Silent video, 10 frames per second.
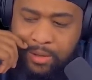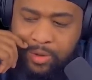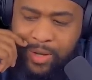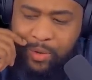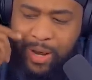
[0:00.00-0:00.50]

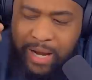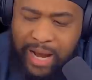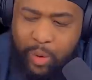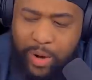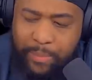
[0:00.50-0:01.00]
So anyway, I
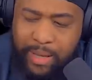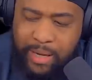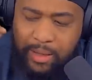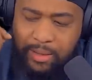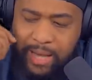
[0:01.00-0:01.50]
got 1
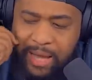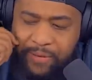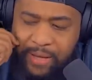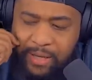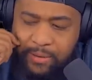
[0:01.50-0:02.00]
minute.
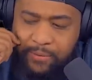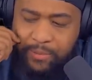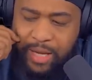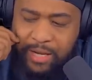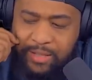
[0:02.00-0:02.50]
David
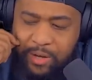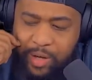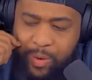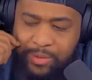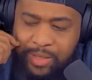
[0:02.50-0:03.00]
from San
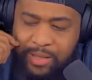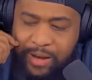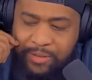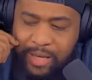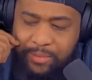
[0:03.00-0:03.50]
Antonio, welcome to the
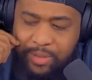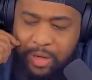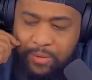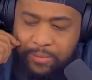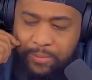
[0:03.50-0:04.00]
Off Tatum
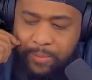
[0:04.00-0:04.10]
Show.